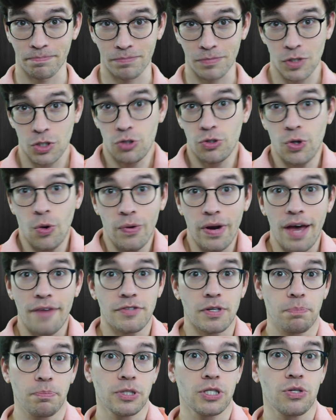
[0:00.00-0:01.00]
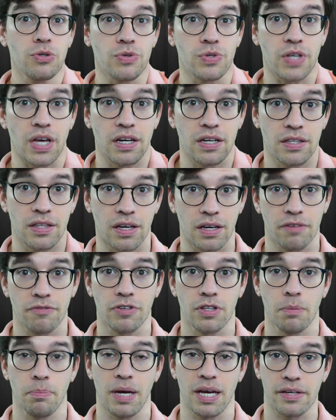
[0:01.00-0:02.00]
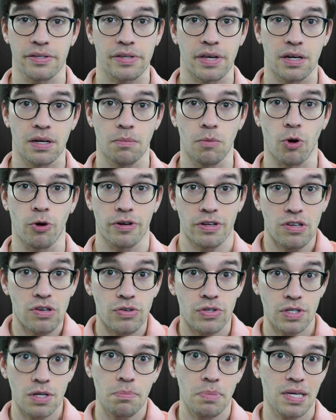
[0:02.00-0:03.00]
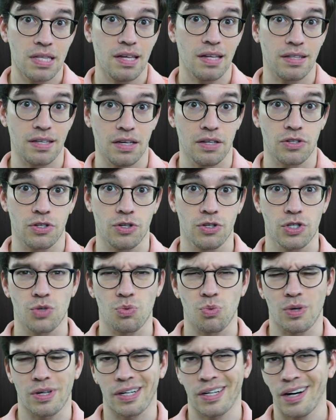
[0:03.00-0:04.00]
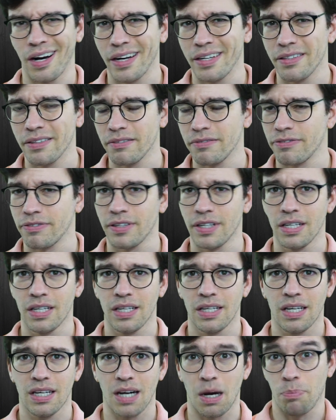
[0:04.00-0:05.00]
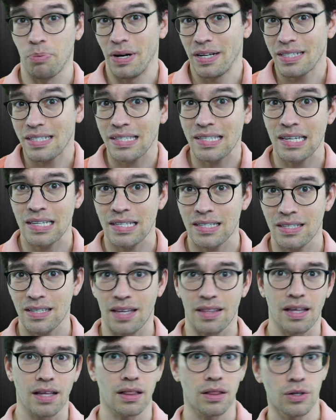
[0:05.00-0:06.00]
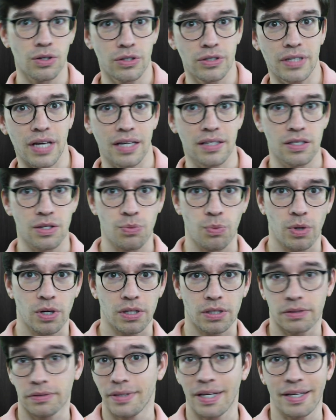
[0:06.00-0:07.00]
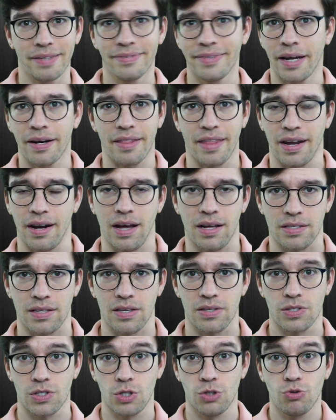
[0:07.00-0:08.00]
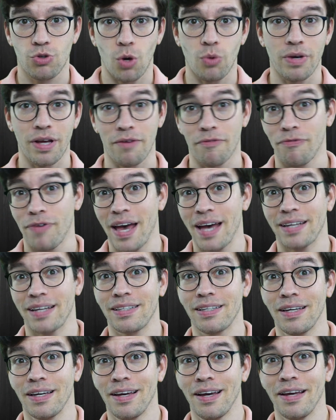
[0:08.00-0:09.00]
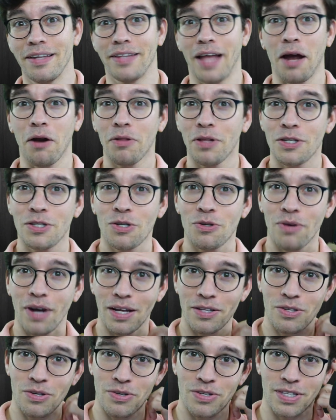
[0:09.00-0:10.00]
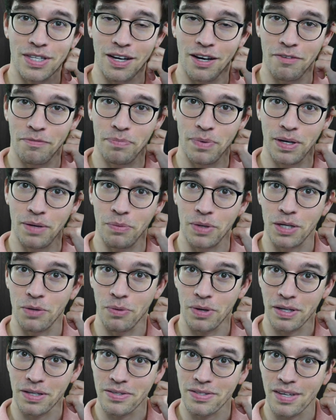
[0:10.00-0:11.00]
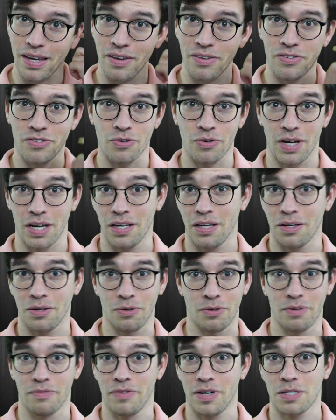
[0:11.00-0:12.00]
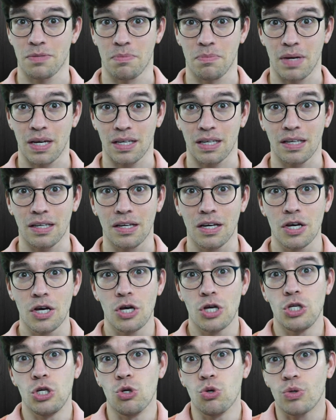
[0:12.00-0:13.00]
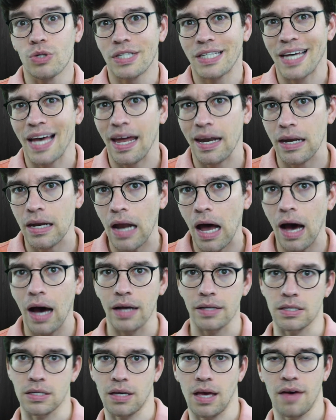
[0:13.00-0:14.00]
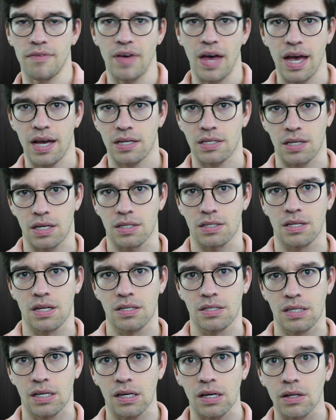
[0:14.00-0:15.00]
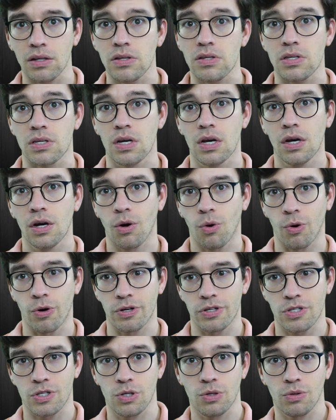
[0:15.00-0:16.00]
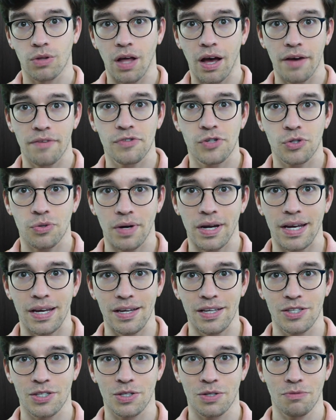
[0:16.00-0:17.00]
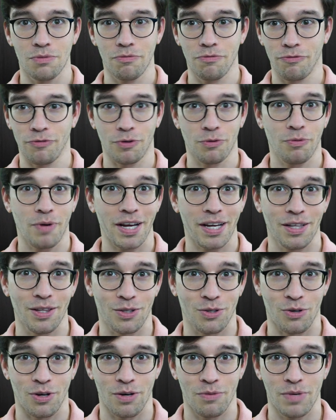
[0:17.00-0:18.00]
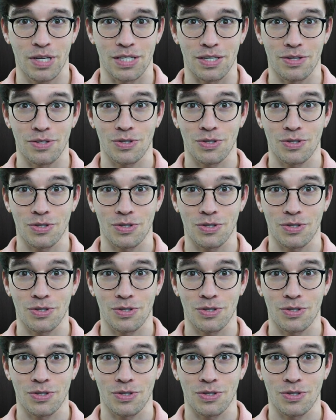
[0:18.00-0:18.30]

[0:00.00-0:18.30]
You don't have to produce anything for the banks anymore. It used to be that the interns were kind of apprentices and they learned and did work. None of that nonsense. You don't, in fact, not only do you not do stuff, but when you work in sales and trading or investment banking, you cannot have access to deals or to live trades for regulatory reasons.